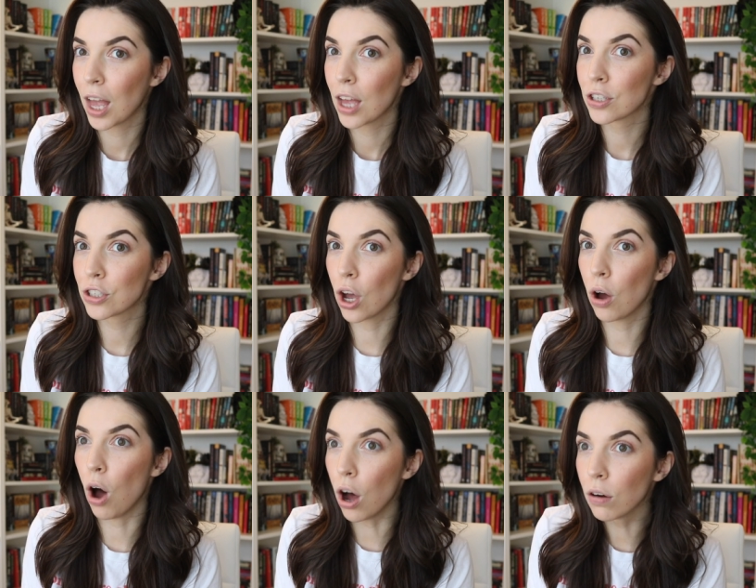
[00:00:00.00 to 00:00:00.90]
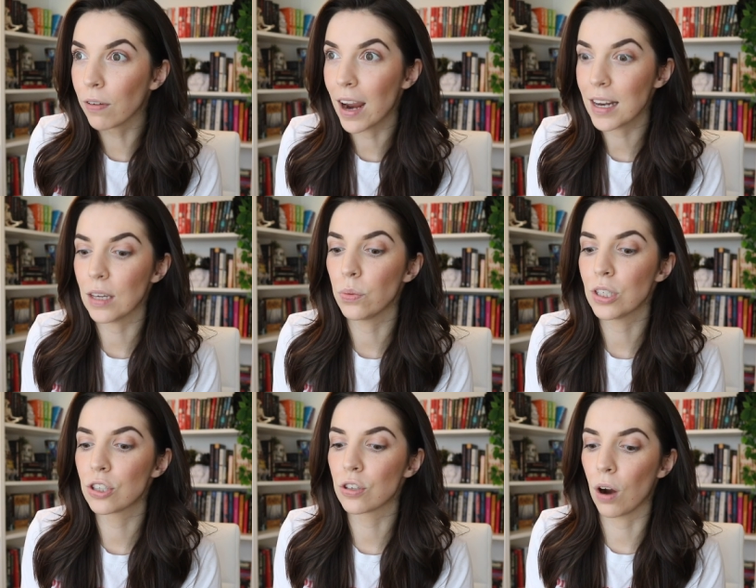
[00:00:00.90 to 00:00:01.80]
So already we
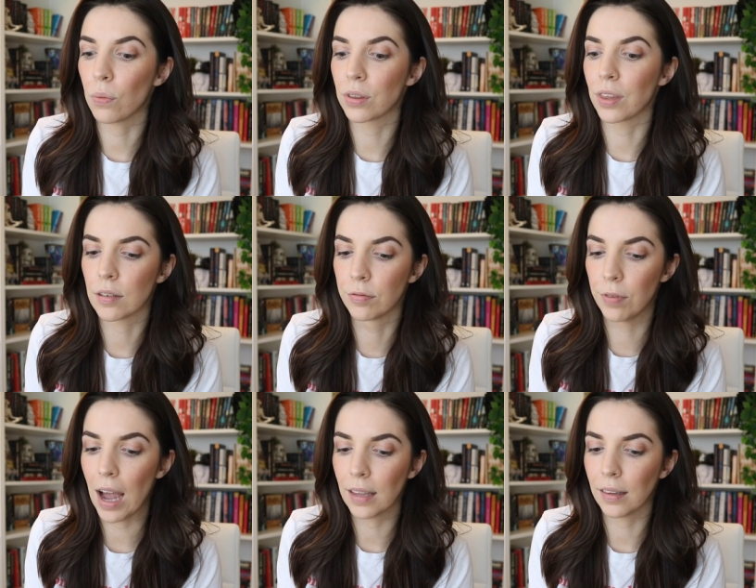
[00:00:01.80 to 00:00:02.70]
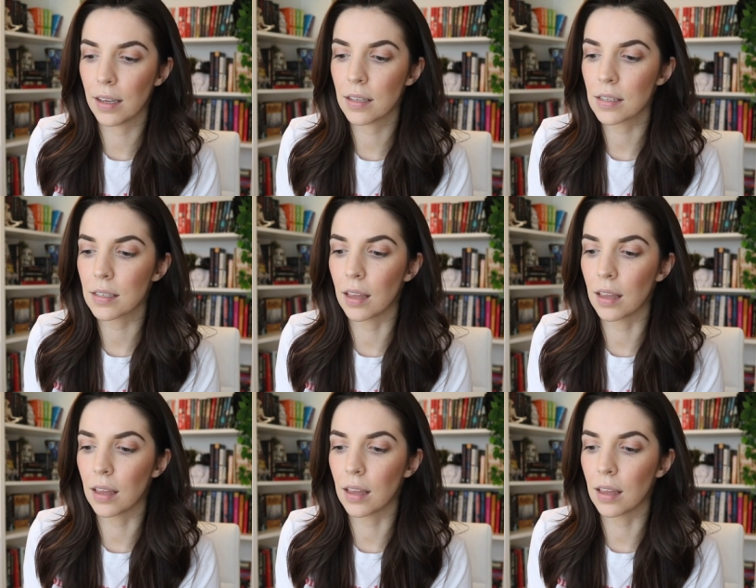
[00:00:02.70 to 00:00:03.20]
start with like violence,